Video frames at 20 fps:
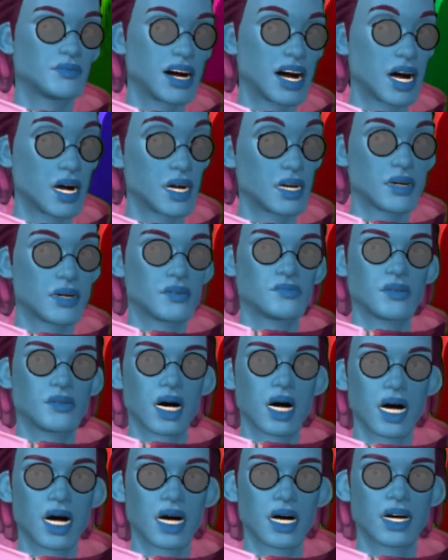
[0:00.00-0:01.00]
venue,
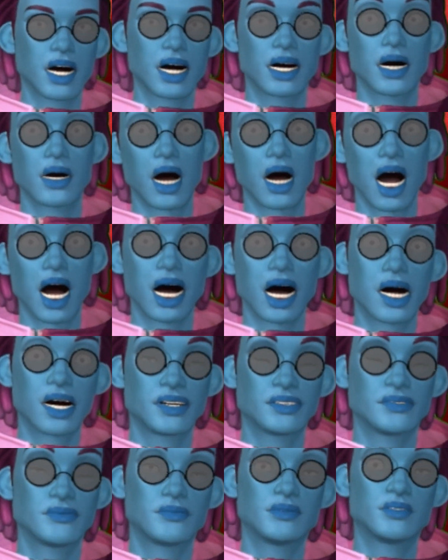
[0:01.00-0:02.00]
Sonic Pi
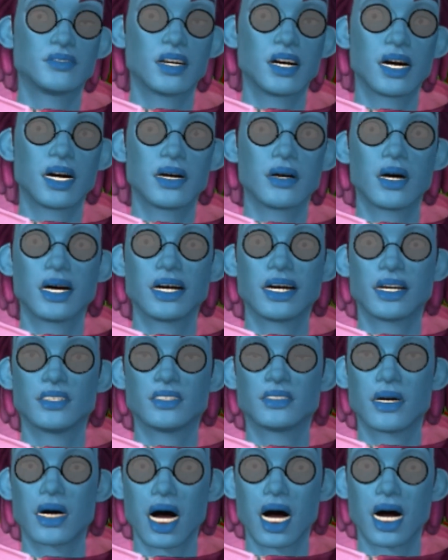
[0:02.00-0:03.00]
is a music coding
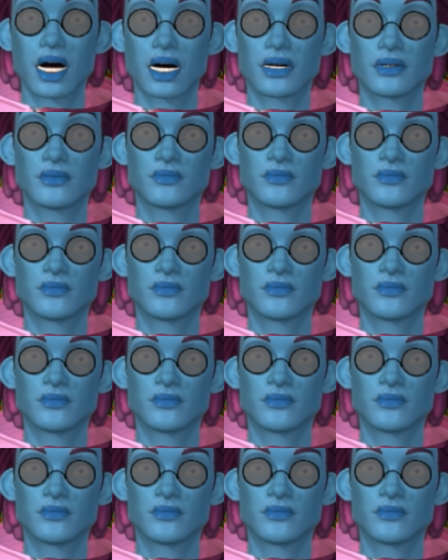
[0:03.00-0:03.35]
instrument.